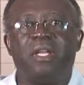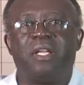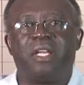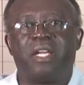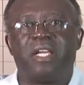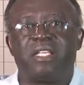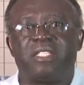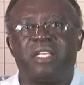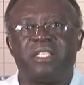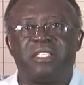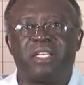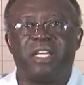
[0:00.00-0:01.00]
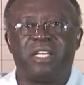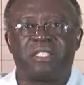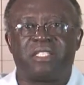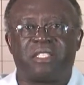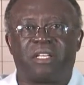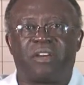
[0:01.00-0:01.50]
The next stage
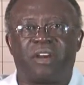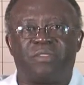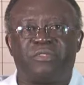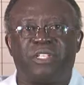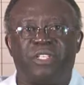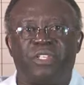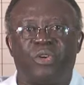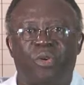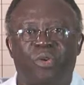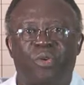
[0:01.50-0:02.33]
is crafting your